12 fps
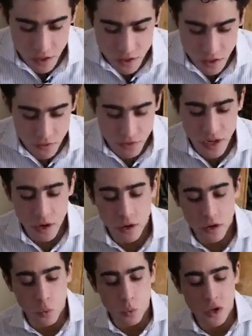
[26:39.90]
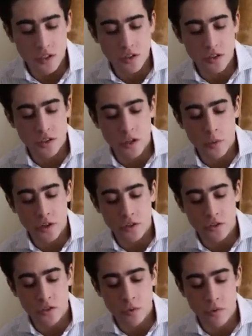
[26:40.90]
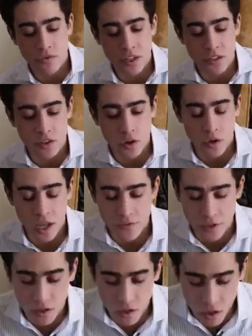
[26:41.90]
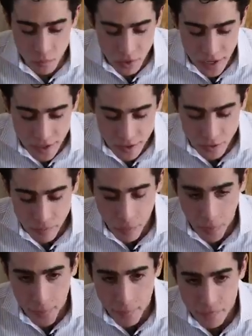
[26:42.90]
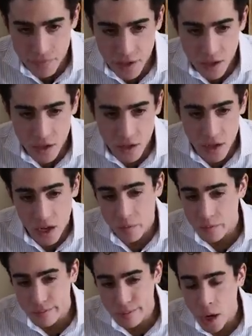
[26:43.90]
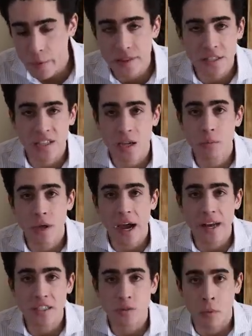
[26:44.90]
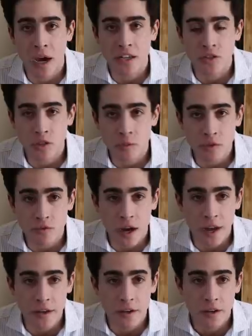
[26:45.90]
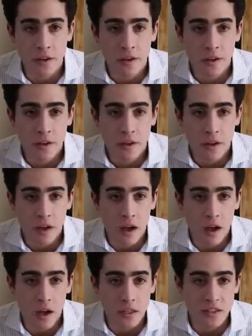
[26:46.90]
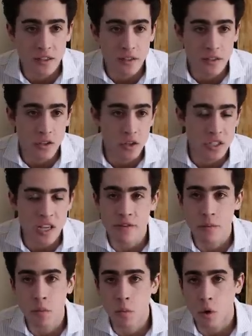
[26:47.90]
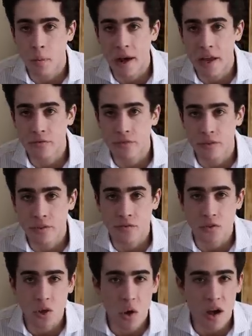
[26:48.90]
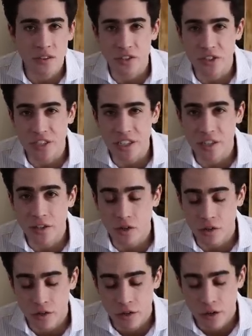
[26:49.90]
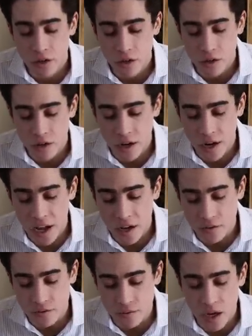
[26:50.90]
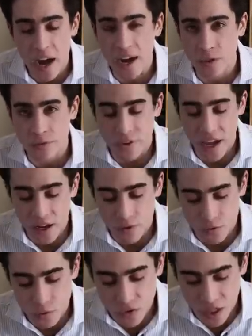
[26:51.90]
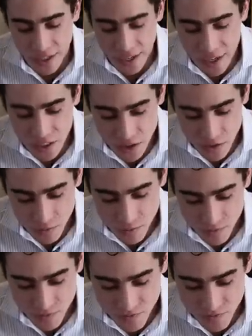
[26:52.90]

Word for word: Sunflower, what should someone consume if they don't have a gallbladder? Um, probably the same diet as mine should be fine. Uh, you'll just have to be more mindful if you go out to cheat or, or have higher fat foods on occasion.